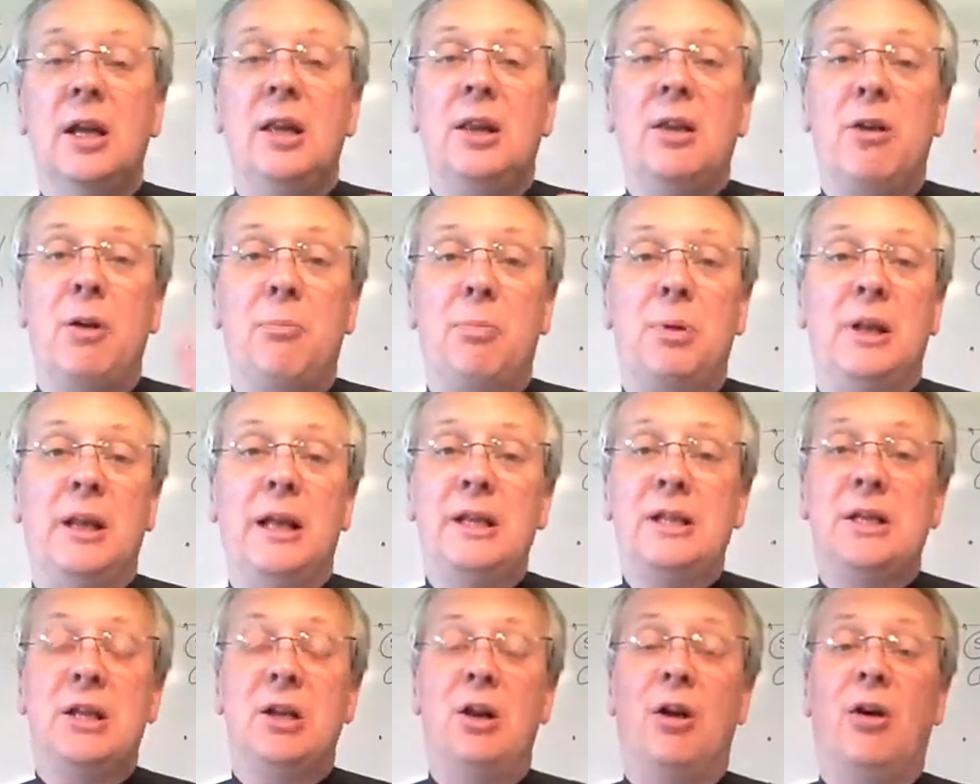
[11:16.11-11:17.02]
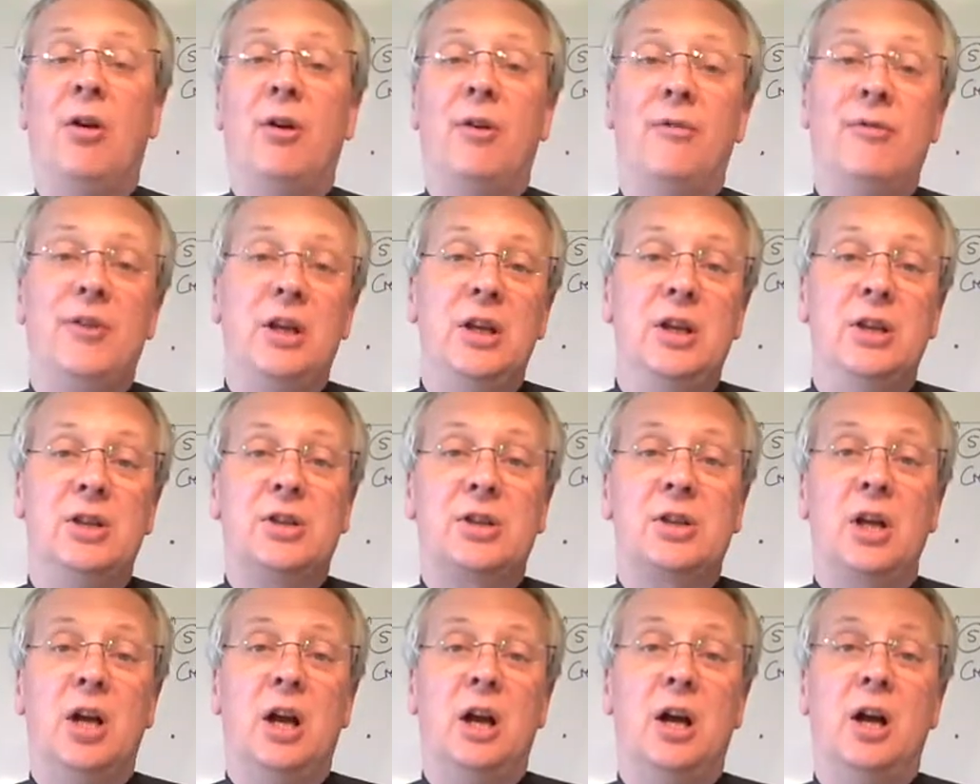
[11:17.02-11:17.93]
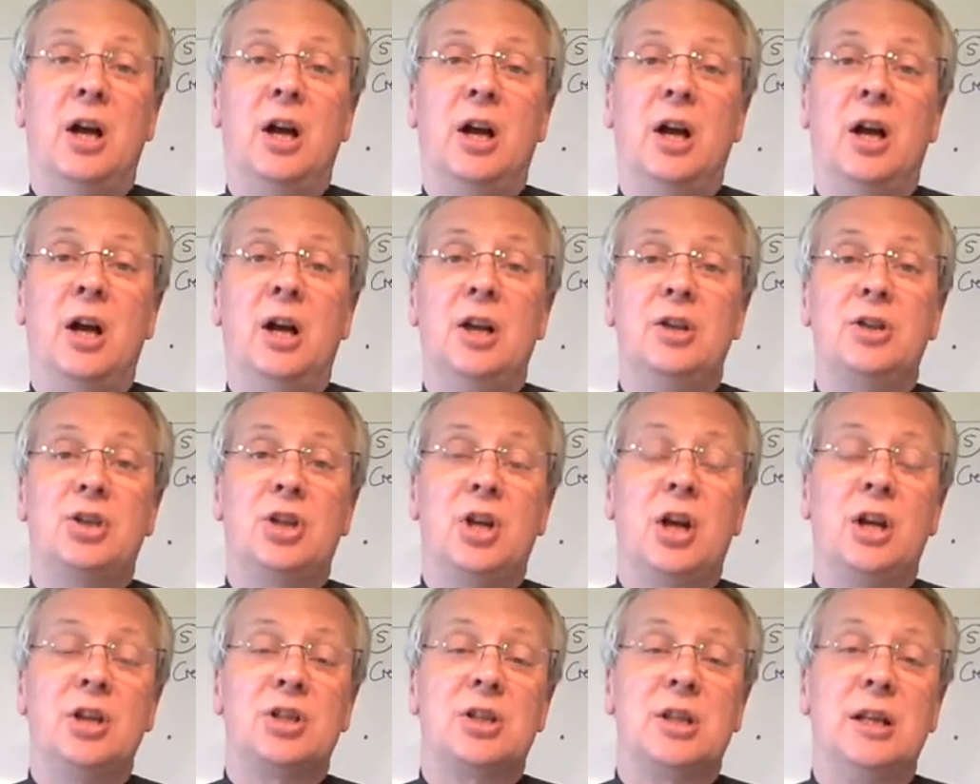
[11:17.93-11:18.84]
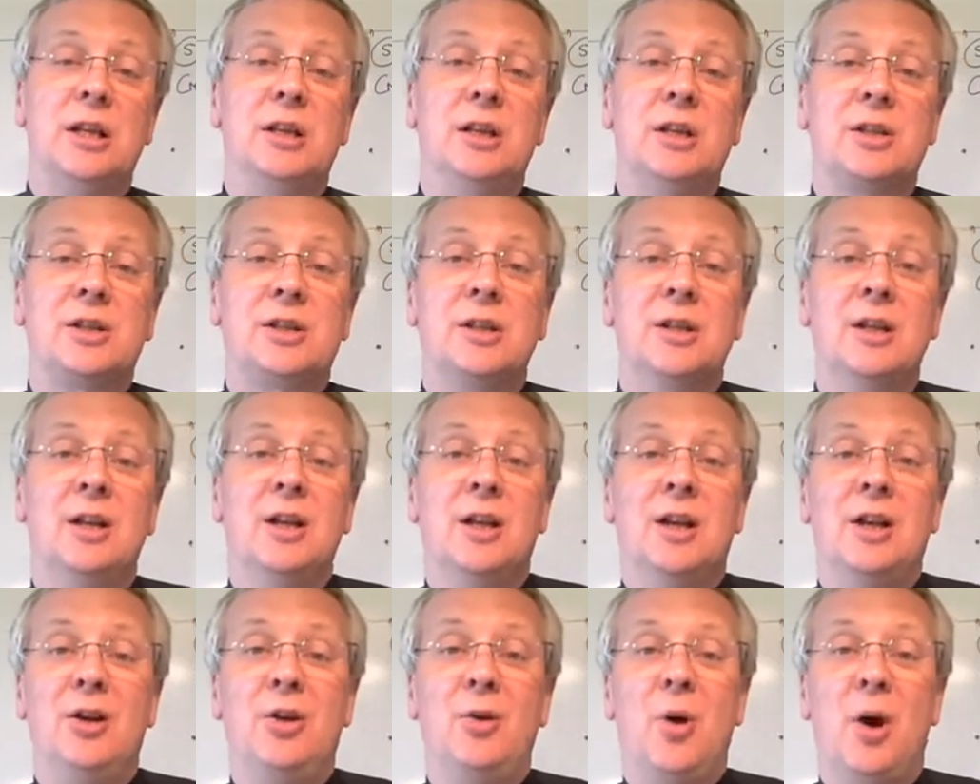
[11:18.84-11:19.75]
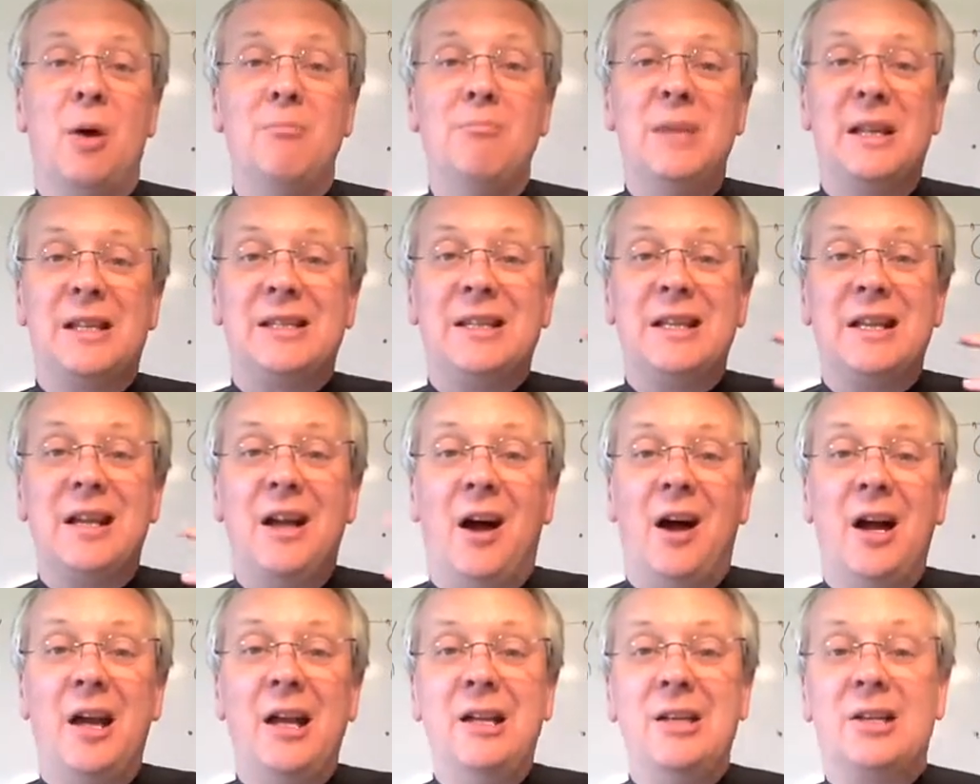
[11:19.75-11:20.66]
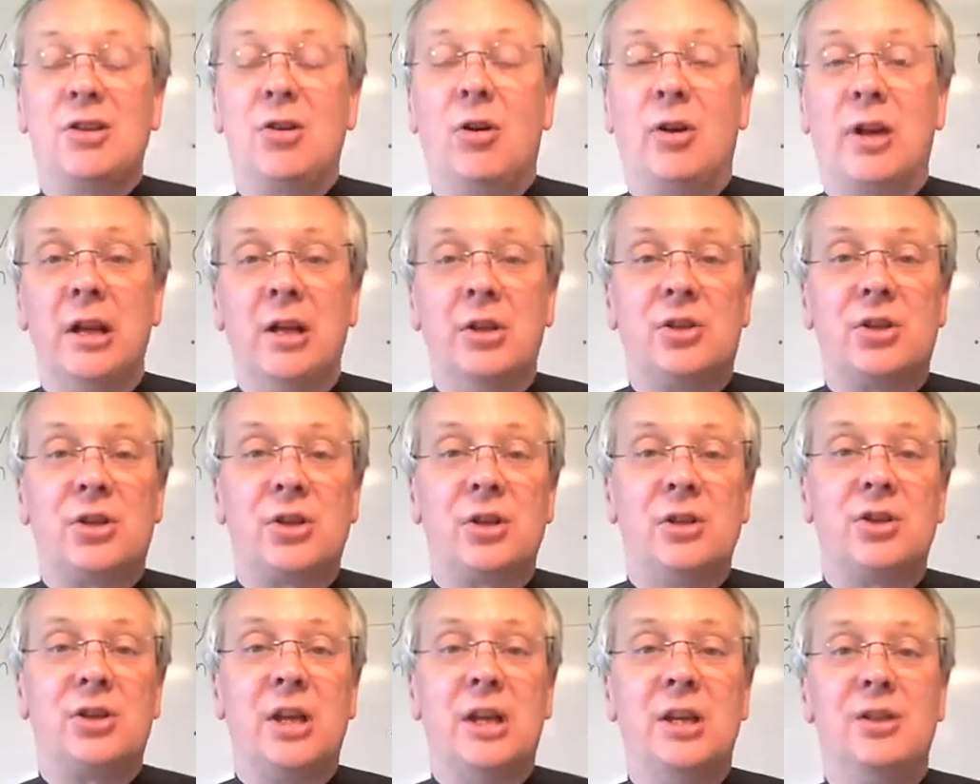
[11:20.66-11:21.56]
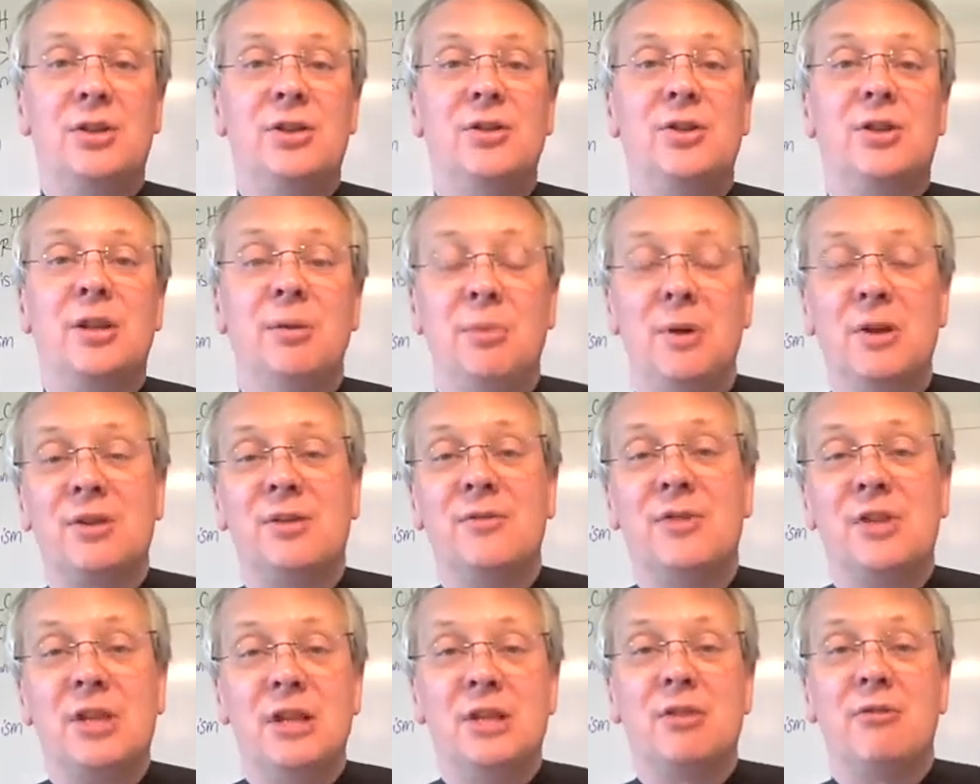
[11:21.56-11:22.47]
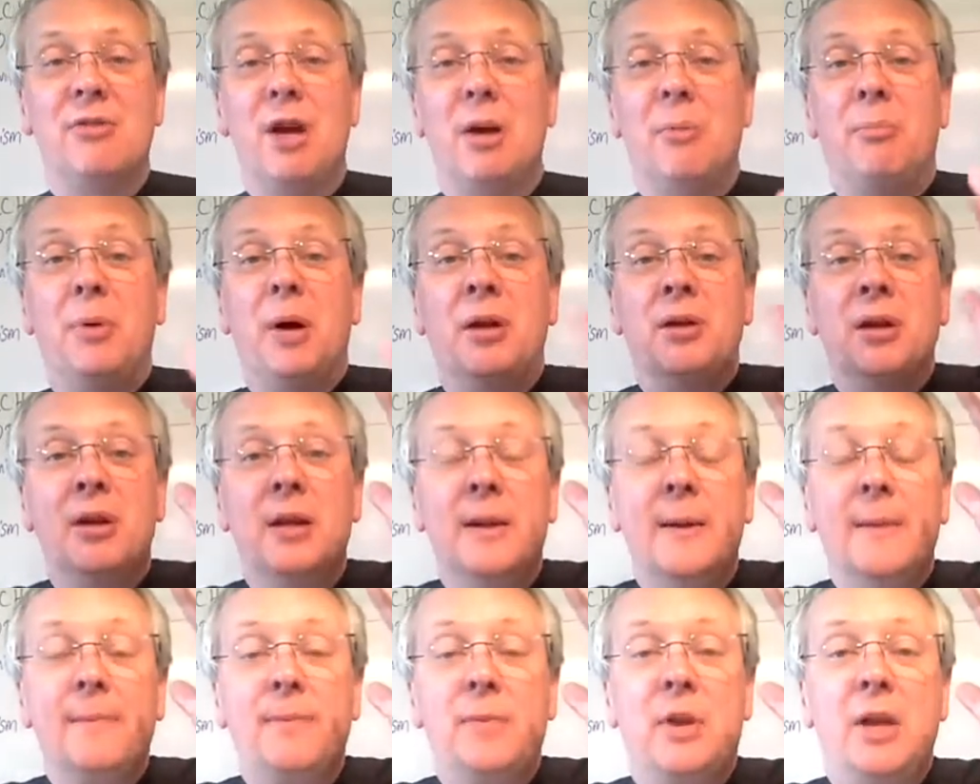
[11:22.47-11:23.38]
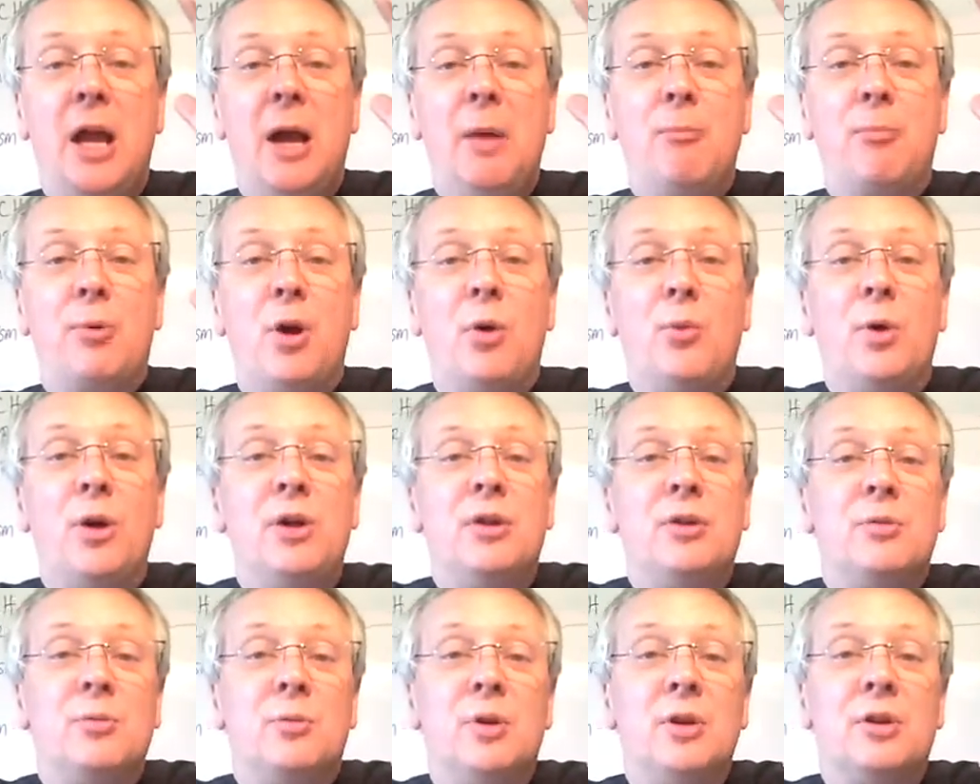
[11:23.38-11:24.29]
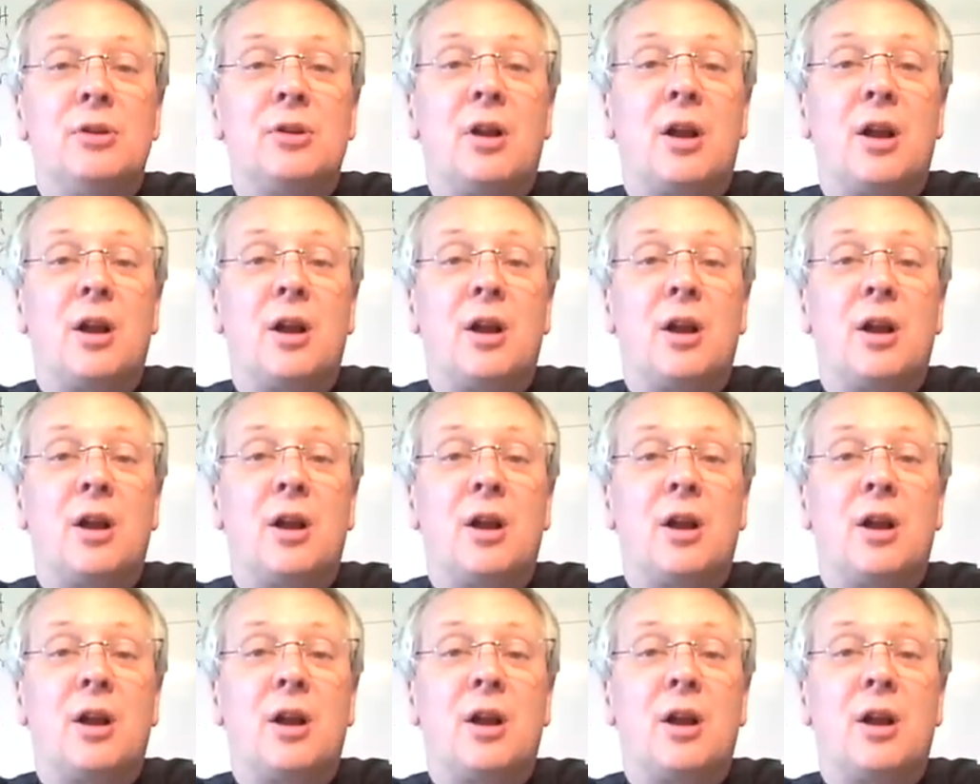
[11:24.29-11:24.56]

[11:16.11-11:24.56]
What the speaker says: There are plenty of these church leaders who are missing eye sockets, says Eusebius of Caesarea, but the emperor would